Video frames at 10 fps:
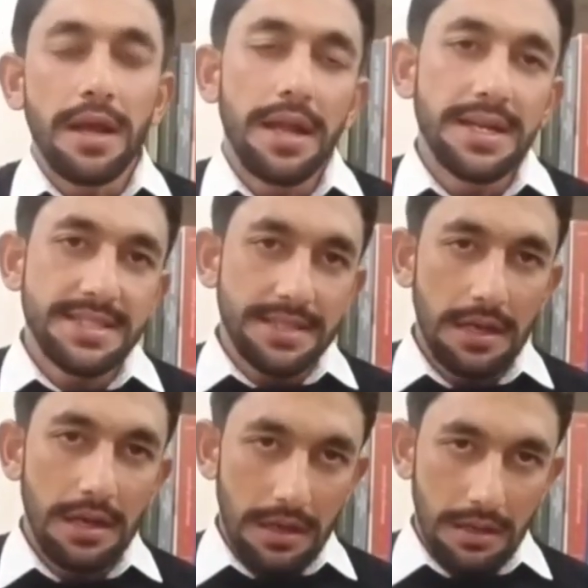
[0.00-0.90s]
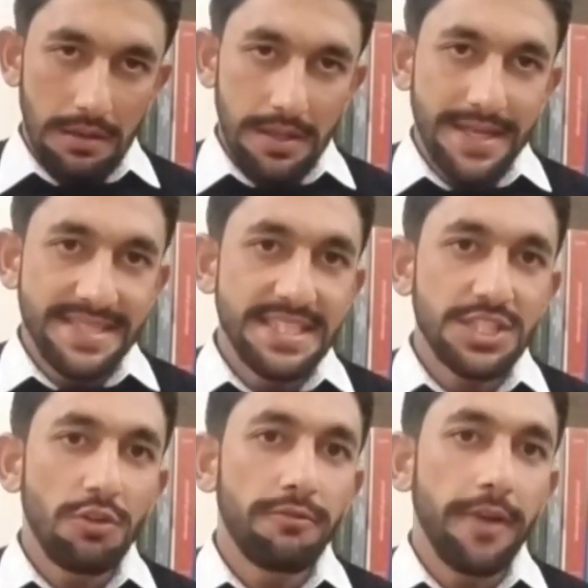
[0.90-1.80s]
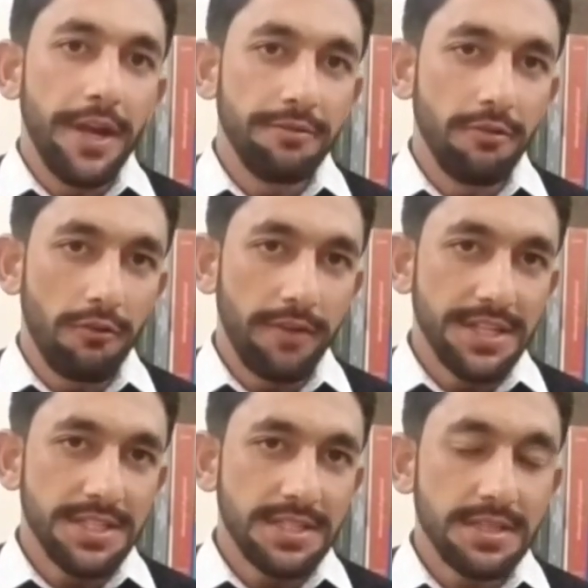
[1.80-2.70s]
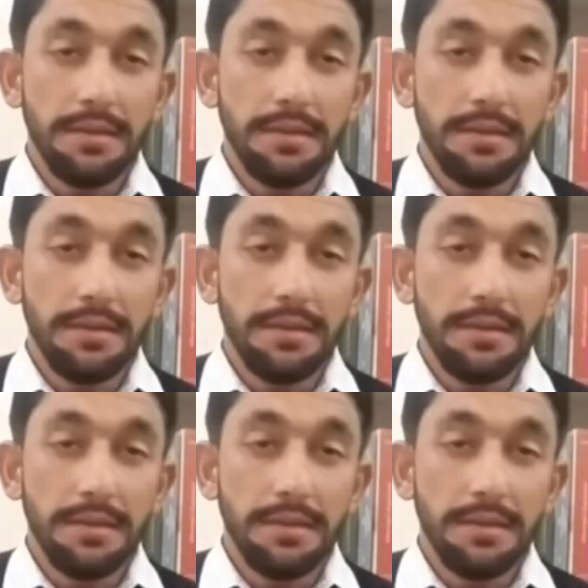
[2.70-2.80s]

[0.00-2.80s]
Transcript: it consists of 84 pages.